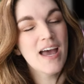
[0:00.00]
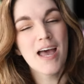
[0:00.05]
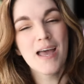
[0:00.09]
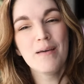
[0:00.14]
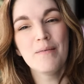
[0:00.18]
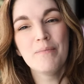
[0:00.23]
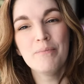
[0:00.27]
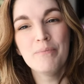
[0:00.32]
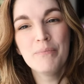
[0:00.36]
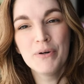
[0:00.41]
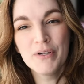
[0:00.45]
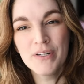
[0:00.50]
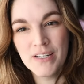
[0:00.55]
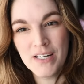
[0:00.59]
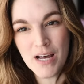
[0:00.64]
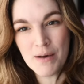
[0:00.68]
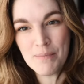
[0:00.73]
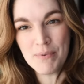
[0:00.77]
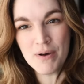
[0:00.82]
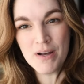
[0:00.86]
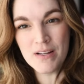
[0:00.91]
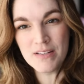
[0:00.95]
I put it
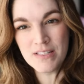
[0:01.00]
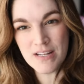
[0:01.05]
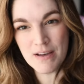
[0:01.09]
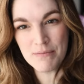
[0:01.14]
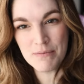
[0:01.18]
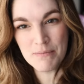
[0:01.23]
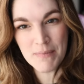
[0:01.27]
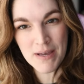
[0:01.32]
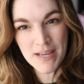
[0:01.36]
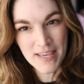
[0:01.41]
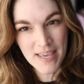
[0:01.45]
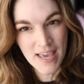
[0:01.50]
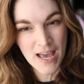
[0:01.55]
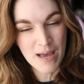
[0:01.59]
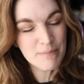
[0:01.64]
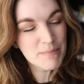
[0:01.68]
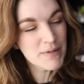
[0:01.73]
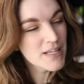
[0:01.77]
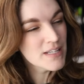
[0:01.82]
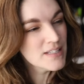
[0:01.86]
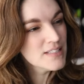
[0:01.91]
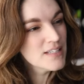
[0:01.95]
up on top of my
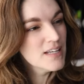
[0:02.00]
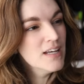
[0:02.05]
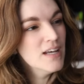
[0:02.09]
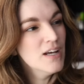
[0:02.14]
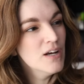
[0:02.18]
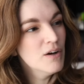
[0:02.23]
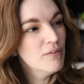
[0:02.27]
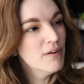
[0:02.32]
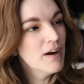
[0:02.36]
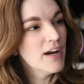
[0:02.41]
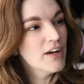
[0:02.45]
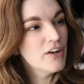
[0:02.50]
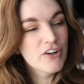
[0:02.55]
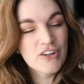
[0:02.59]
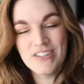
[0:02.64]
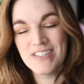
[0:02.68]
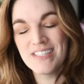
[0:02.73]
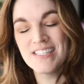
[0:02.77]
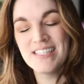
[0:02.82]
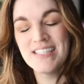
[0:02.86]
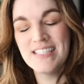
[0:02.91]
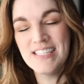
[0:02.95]
cabinet where I
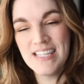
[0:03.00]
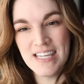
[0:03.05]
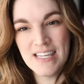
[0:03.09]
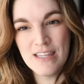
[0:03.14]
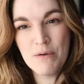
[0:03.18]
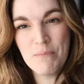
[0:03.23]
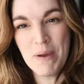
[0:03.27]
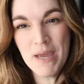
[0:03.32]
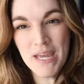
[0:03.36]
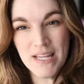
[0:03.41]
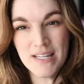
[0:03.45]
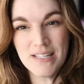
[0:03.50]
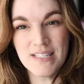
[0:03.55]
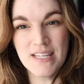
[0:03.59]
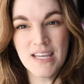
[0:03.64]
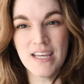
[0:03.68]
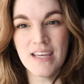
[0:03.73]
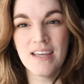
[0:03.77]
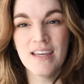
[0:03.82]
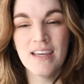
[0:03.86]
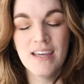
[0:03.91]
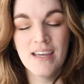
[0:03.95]
couldn't see the
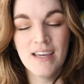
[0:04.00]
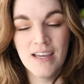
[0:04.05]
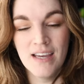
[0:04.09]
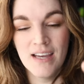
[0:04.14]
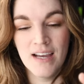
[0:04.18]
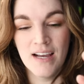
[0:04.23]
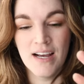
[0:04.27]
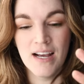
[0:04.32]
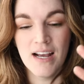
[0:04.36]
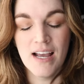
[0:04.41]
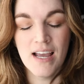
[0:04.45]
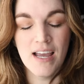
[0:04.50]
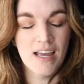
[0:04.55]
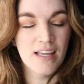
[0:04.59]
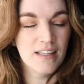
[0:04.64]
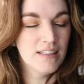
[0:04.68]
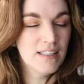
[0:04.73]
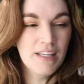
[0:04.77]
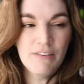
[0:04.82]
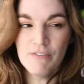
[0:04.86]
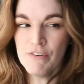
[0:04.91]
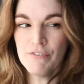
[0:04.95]
painting
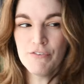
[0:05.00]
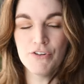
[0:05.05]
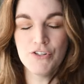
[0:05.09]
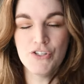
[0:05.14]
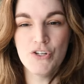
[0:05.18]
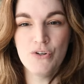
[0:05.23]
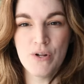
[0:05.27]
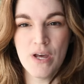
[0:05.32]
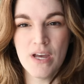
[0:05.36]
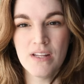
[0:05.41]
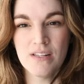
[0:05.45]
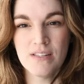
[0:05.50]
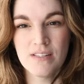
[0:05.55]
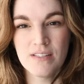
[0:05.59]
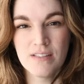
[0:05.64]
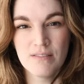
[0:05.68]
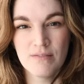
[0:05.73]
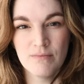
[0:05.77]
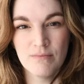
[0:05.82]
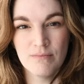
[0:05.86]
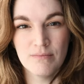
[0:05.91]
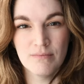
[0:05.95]
and leave it for two
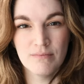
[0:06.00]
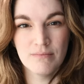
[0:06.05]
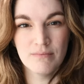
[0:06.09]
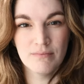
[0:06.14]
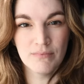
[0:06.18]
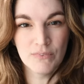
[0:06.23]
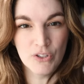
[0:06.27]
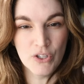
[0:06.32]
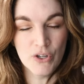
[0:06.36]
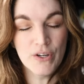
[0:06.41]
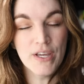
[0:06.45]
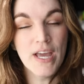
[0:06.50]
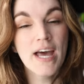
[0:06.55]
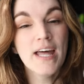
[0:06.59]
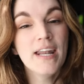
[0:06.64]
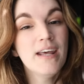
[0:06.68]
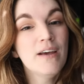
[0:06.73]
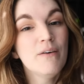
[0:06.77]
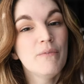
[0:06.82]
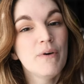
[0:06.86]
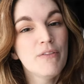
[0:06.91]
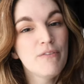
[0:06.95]
days. Look at
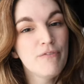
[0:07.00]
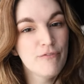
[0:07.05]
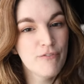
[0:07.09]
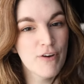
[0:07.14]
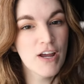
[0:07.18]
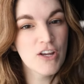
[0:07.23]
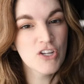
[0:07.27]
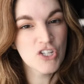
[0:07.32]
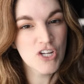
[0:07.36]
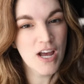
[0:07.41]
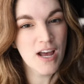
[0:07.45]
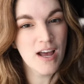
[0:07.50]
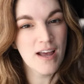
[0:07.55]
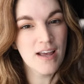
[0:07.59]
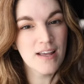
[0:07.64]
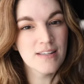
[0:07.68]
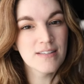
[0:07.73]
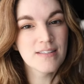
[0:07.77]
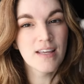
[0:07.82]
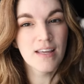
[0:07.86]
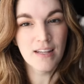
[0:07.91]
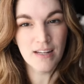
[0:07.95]
it with fresh
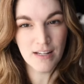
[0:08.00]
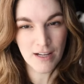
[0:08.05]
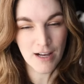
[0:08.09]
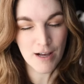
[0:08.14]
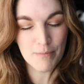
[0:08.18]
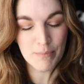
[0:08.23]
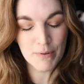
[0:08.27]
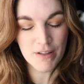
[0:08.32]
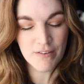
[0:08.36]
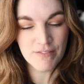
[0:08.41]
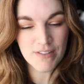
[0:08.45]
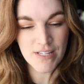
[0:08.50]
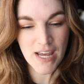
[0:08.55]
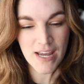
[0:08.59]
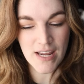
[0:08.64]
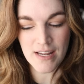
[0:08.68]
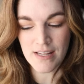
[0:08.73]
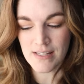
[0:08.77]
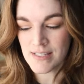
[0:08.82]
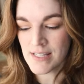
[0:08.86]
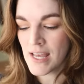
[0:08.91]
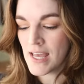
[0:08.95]
eyes in a couple of
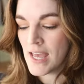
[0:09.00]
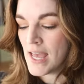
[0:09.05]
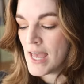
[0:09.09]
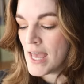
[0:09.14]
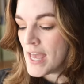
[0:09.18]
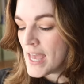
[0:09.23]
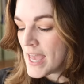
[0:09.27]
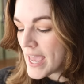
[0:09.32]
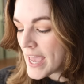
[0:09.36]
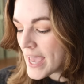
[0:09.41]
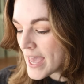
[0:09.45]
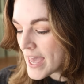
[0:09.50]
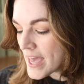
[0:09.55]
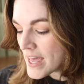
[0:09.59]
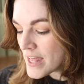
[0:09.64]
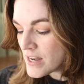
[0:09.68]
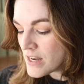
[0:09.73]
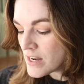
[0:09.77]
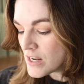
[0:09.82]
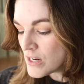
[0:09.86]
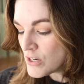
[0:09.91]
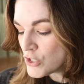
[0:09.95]
days
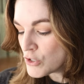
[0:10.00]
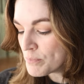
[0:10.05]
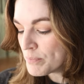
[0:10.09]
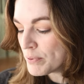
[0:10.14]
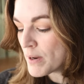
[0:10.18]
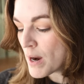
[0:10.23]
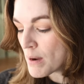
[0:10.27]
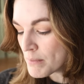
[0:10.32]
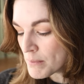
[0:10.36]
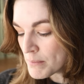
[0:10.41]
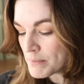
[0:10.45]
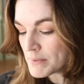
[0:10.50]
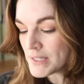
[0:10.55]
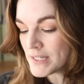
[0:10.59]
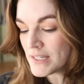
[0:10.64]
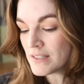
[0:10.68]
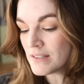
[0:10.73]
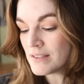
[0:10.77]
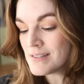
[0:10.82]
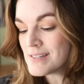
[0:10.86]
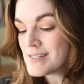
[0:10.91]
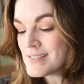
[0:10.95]
and you're probably
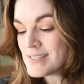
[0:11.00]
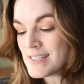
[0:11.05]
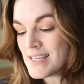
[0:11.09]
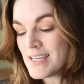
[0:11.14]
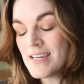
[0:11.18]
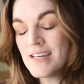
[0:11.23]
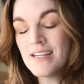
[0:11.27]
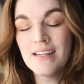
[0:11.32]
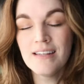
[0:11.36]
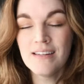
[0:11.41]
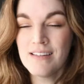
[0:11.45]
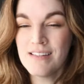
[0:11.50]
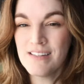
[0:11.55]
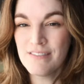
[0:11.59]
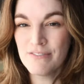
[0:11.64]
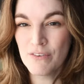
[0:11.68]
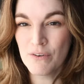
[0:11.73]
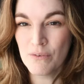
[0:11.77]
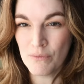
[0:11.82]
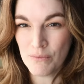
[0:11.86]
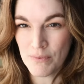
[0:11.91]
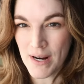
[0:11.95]
gonna see it in a
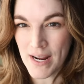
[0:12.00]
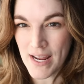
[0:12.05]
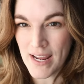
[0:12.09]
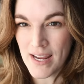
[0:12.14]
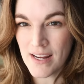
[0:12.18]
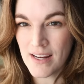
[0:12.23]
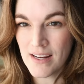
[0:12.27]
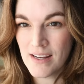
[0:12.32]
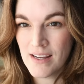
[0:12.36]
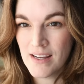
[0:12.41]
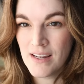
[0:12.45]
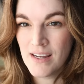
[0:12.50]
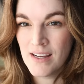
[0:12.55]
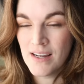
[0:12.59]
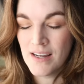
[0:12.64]
different way.